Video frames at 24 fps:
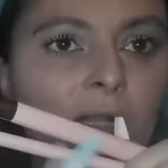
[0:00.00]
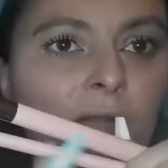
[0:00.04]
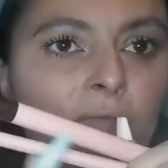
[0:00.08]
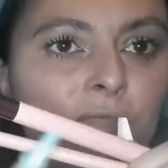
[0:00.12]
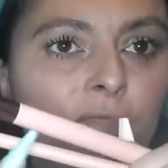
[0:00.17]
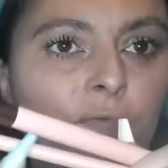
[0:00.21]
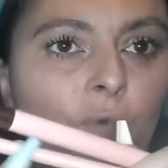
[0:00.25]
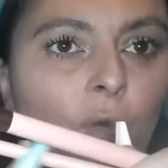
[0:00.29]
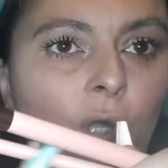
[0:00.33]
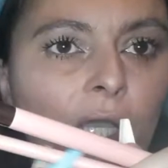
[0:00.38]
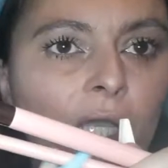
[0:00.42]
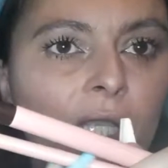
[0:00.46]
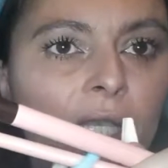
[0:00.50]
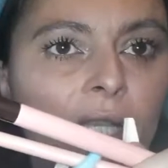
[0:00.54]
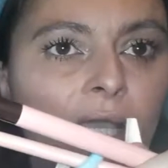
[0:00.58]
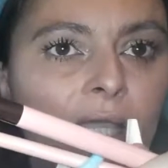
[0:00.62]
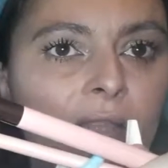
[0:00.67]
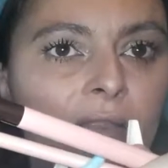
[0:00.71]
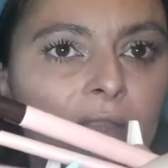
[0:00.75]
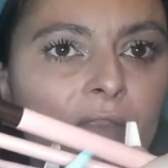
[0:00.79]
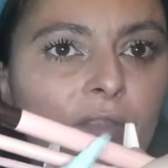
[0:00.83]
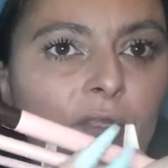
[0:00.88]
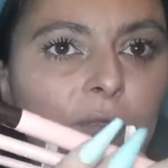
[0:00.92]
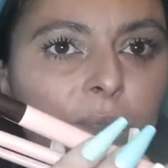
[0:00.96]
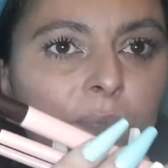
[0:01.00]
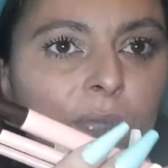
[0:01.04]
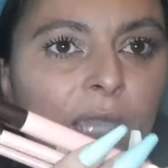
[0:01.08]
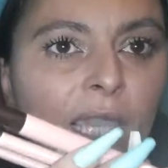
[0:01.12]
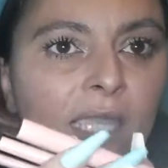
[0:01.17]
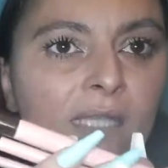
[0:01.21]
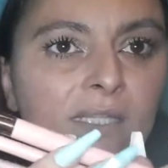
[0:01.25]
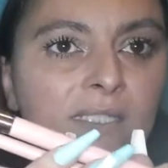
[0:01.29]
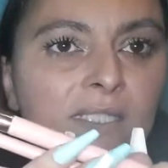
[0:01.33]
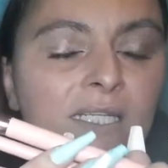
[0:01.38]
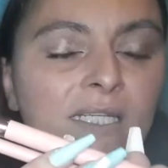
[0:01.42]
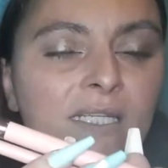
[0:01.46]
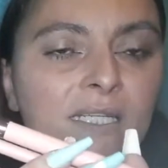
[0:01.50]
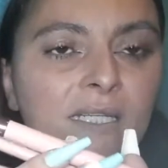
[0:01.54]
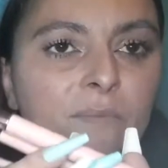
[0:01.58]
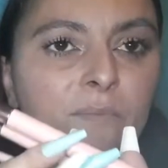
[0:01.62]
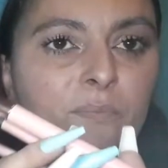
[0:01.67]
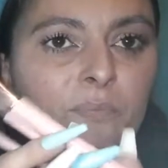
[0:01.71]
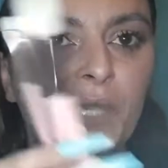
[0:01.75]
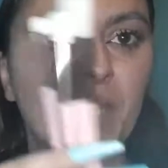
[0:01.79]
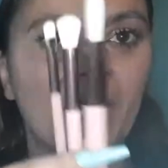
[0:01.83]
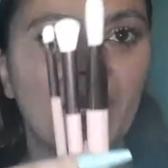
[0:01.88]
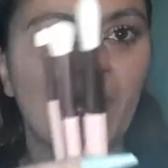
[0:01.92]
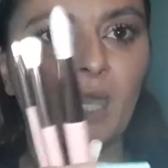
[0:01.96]
of wood, and then they're painted in
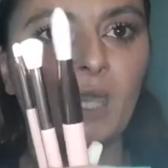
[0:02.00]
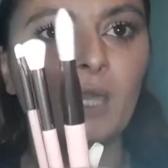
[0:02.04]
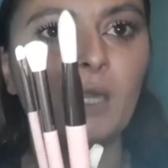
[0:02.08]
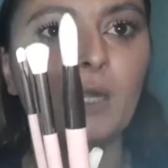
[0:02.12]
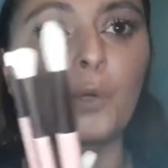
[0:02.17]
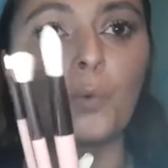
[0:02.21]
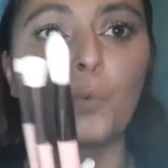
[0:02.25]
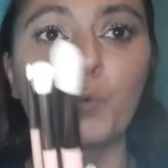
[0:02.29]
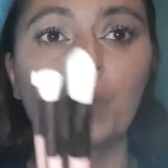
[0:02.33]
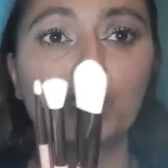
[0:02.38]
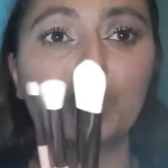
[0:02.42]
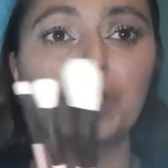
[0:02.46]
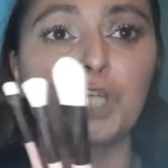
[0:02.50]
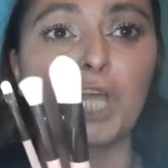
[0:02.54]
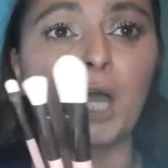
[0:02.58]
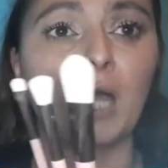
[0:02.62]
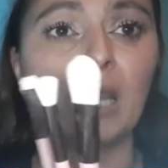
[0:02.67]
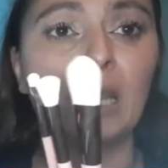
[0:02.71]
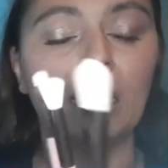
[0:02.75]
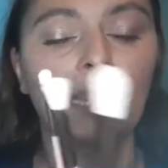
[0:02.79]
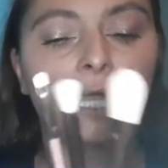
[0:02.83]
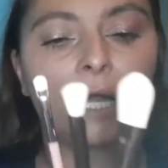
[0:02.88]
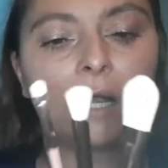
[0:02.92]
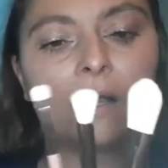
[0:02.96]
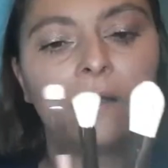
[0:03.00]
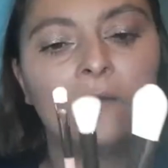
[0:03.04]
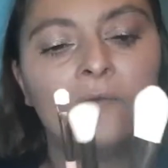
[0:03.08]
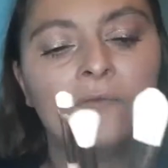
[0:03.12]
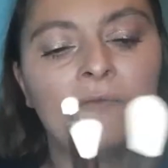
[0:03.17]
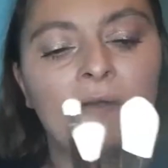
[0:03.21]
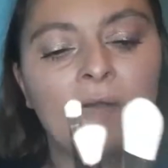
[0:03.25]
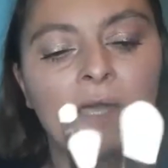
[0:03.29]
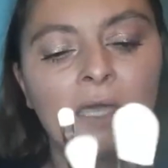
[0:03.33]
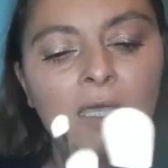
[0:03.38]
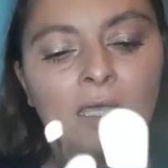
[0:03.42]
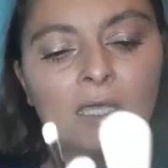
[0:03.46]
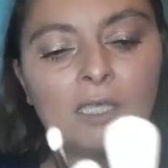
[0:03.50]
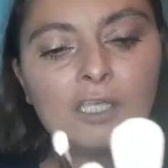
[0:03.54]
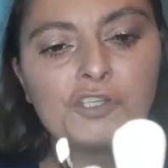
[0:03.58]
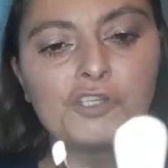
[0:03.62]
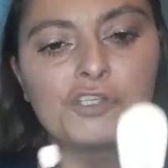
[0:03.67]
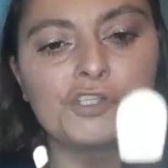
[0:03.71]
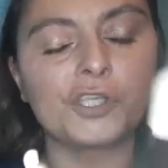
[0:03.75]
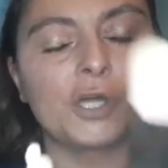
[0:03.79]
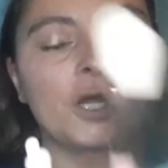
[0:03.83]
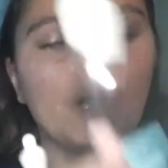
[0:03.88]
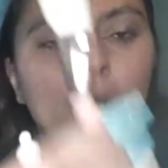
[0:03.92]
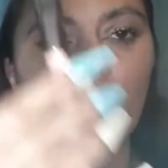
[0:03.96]
pink, which I love.
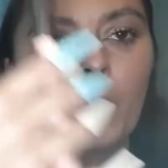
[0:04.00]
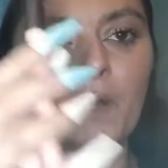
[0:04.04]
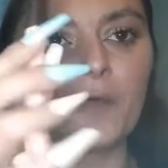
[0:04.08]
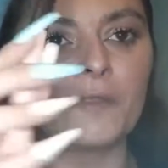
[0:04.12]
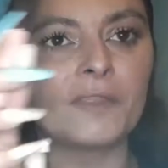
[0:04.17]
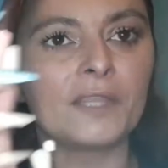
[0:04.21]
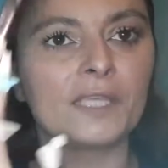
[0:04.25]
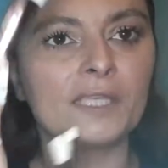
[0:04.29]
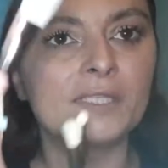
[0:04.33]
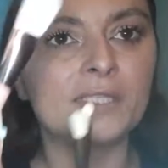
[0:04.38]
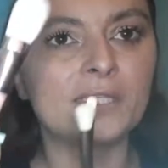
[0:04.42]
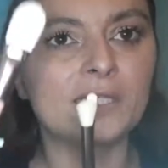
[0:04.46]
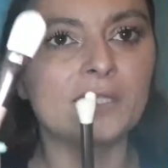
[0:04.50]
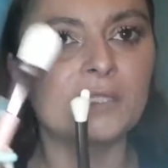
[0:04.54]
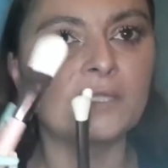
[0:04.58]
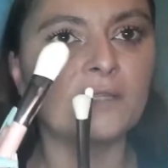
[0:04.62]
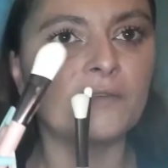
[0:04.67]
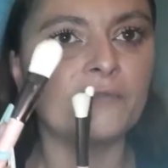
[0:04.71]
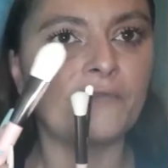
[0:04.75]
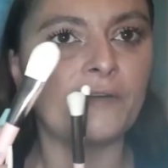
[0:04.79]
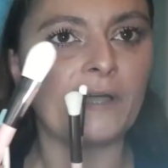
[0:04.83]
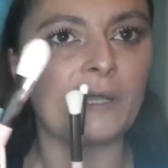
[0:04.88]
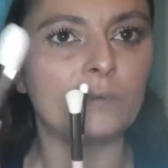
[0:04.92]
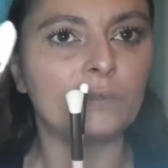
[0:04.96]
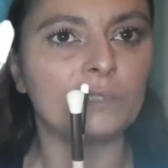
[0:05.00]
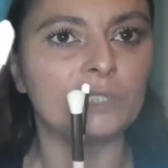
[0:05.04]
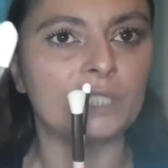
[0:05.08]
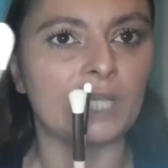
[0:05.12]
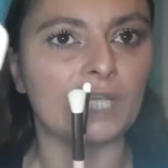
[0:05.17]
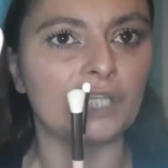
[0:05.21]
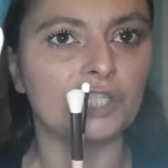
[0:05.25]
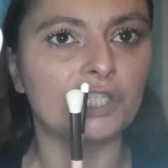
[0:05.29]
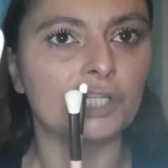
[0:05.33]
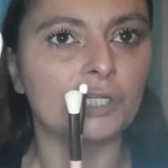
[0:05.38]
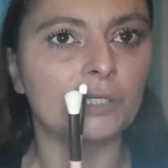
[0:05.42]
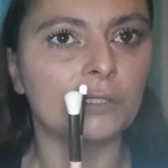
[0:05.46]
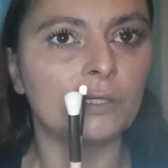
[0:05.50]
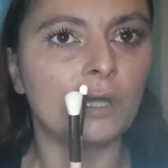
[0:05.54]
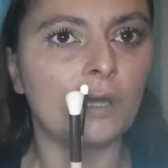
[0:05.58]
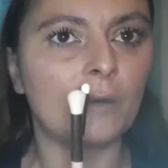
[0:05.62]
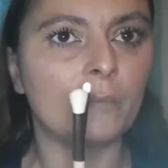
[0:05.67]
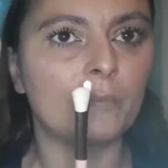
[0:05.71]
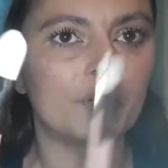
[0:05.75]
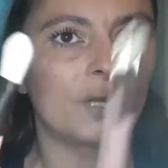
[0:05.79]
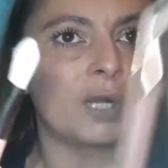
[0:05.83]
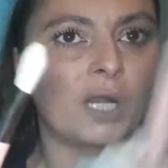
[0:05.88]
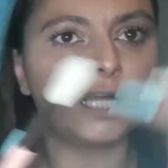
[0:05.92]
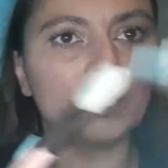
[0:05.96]
So this is the foundation
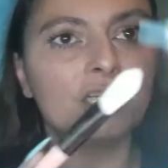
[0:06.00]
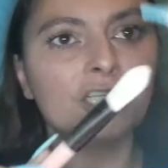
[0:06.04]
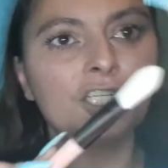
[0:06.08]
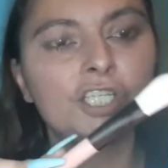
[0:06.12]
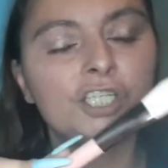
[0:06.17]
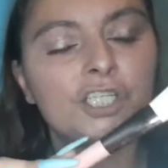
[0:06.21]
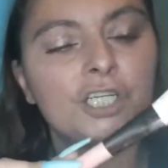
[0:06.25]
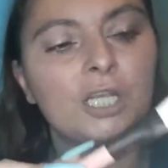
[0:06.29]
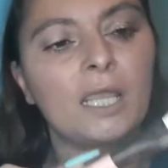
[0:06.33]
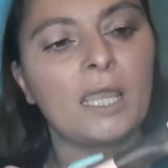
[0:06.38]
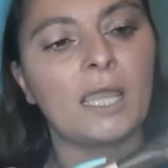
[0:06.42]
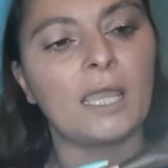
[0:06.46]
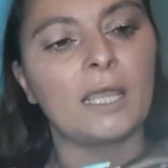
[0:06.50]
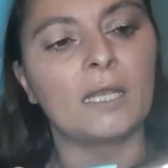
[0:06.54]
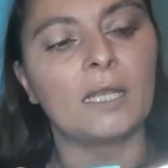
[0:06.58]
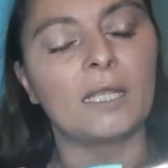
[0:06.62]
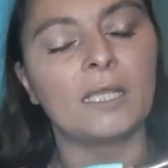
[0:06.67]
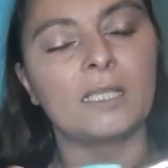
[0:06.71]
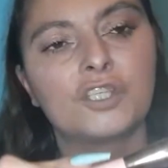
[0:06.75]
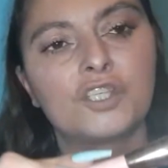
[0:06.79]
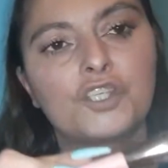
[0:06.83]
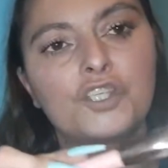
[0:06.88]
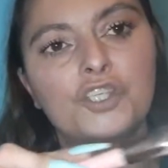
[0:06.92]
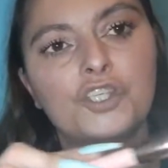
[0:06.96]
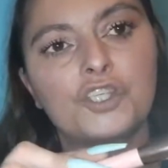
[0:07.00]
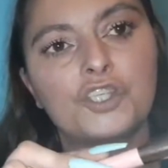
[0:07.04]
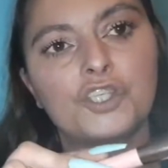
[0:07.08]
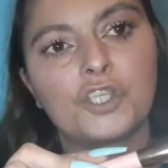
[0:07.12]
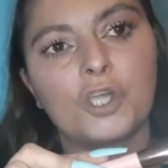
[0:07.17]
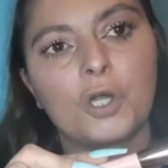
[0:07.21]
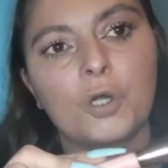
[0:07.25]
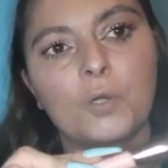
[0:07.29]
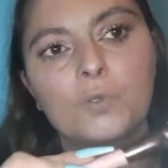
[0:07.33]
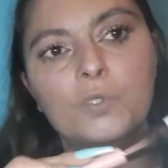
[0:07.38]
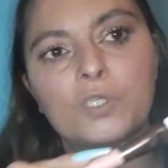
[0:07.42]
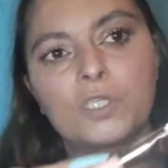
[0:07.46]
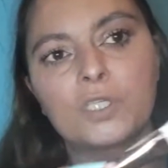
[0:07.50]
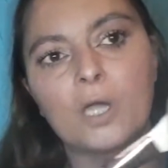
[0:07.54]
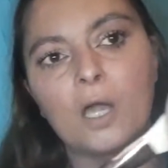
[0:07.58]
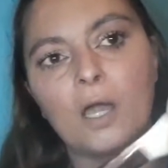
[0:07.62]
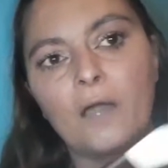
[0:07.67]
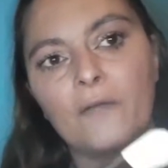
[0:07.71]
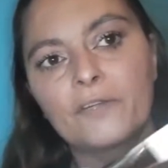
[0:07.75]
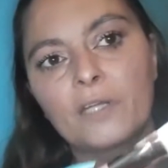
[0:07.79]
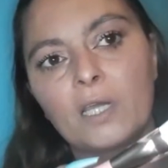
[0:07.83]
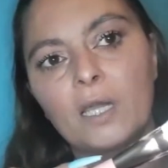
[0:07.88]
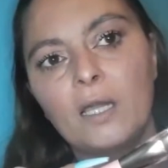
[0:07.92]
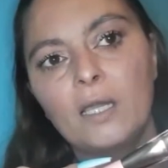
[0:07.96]
brush, and it's so
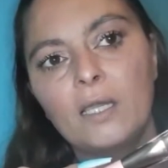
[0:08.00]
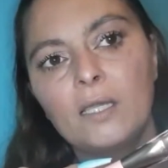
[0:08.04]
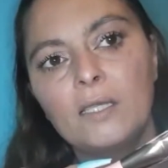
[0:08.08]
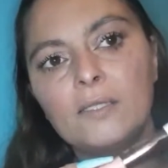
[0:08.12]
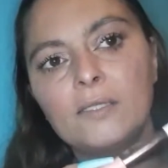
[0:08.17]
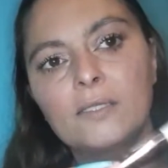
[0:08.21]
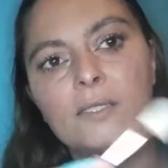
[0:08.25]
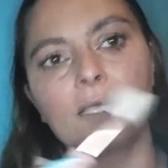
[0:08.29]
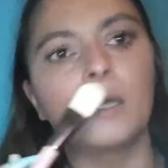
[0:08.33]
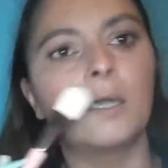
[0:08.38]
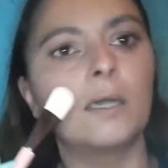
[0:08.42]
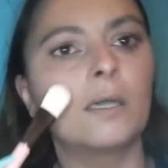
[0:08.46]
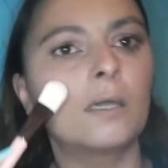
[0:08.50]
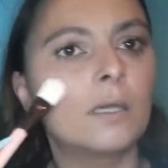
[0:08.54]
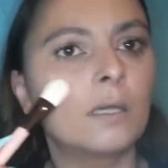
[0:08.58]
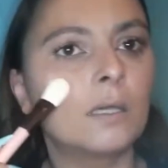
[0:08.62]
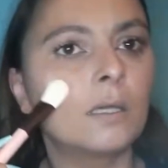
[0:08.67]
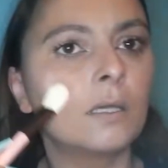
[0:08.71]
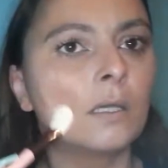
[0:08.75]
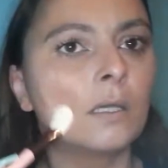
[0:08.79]
soft, guys. Like,